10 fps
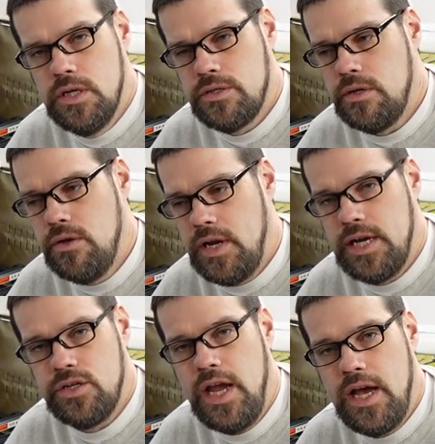So you could
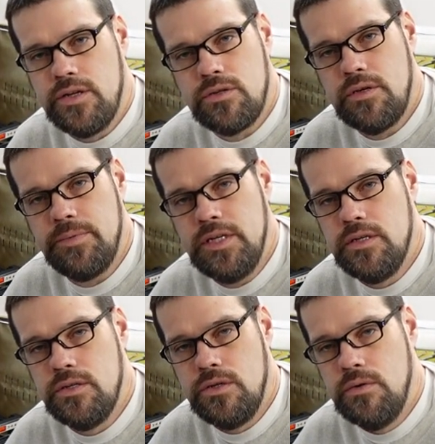actually add a script
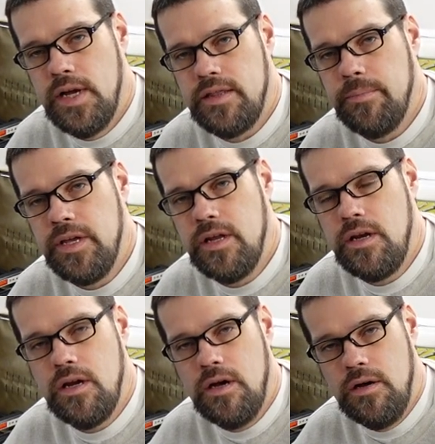into at the
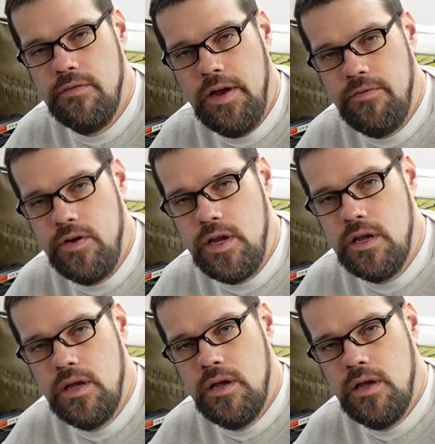beginning of every